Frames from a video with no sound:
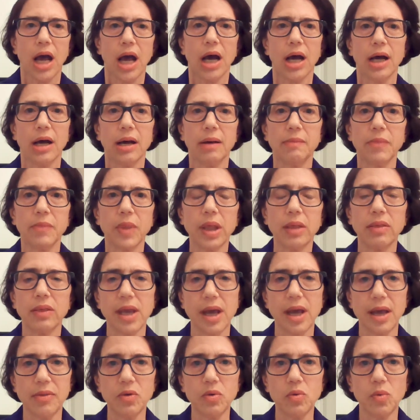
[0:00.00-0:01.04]

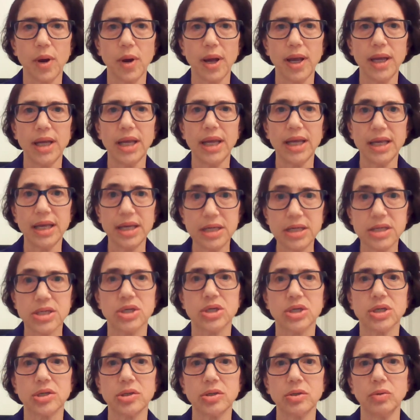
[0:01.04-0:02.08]
The other way
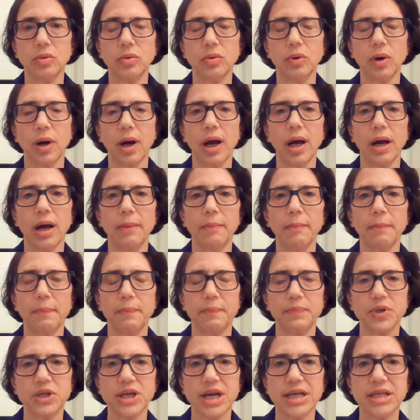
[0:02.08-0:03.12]
is to
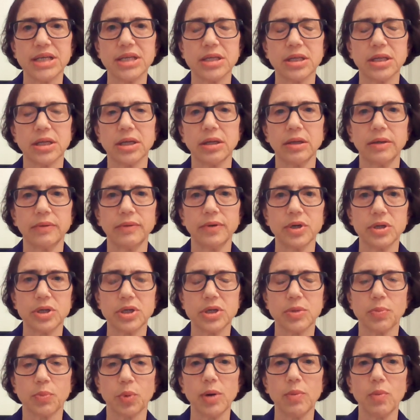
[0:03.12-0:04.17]
test the
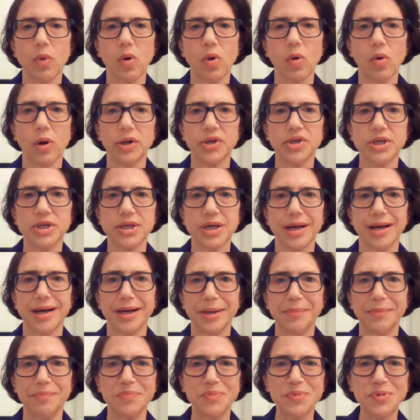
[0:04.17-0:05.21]
Supreme Court's
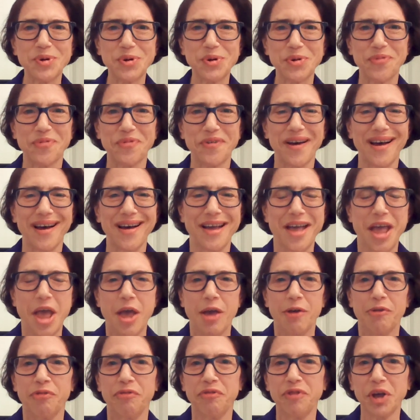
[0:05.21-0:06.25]
sort of
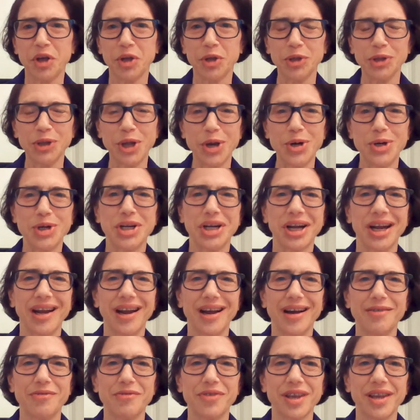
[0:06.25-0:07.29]
fickle notion
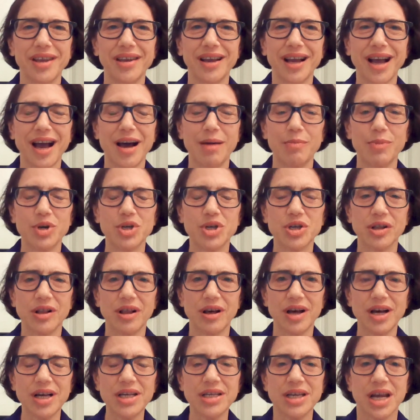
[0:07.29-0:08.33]
of the Commerce
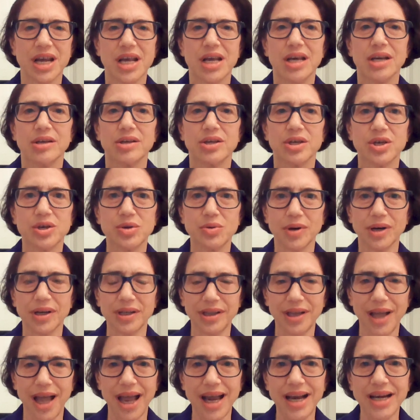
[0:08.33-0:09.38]
Clause to
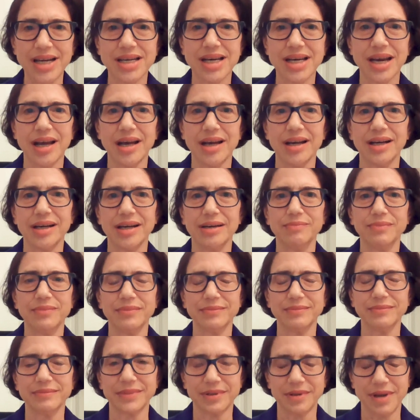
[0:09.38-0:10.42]
elect, in
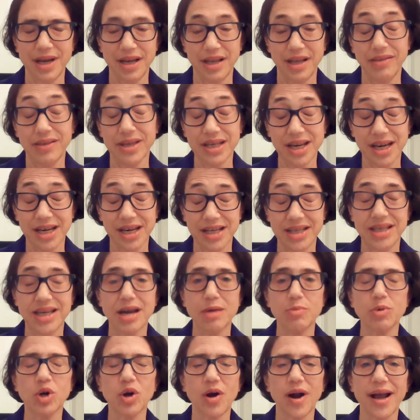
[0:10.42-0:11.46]
this case,
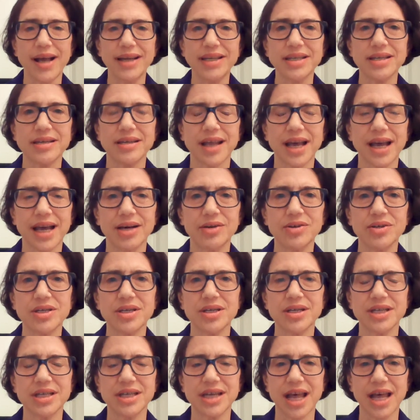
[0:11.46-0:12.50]
Democrats to the
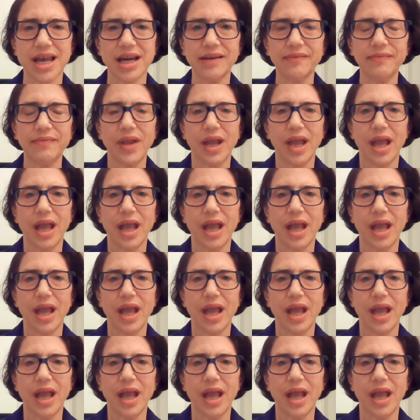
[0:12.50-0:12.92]
House and Senate,